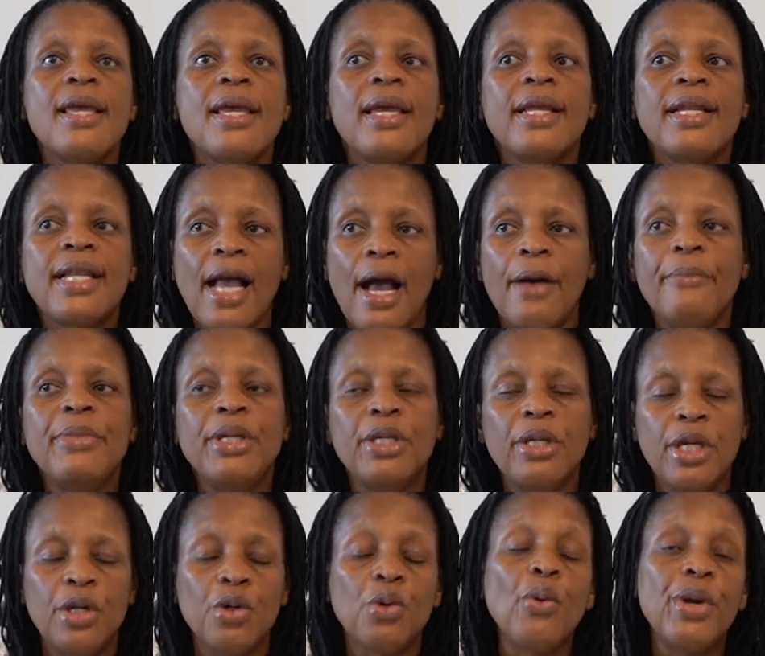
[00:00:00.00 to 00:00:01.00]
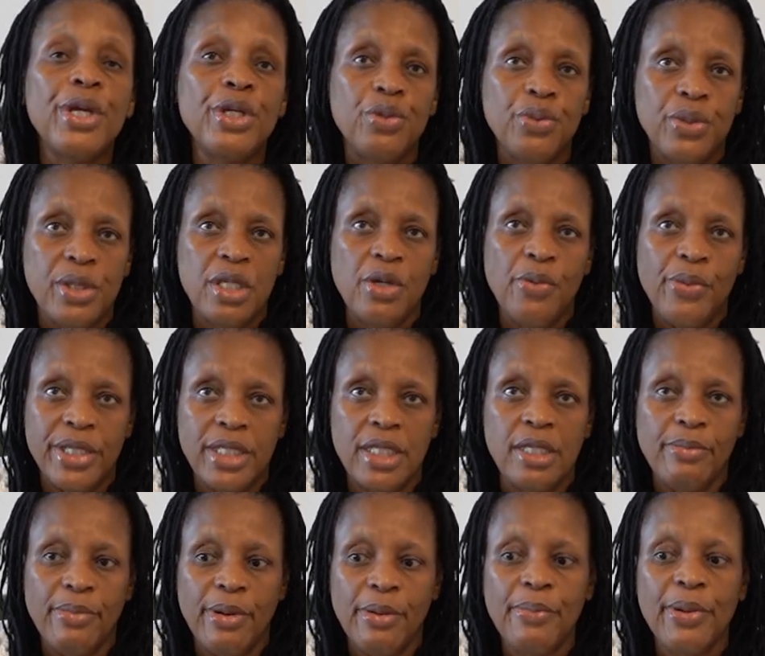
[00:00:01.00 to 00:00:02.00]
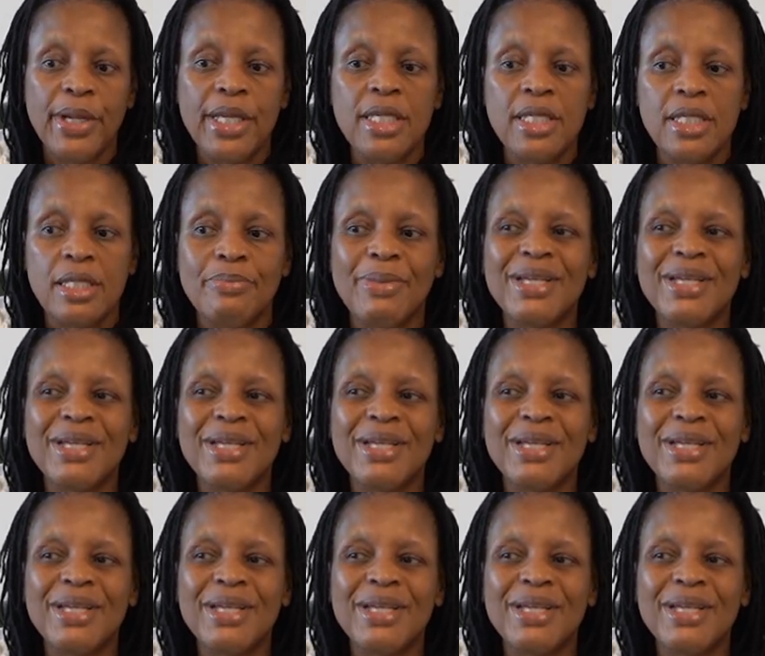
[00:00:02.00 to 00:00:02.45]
and coming and going to see what Zimbabwe is.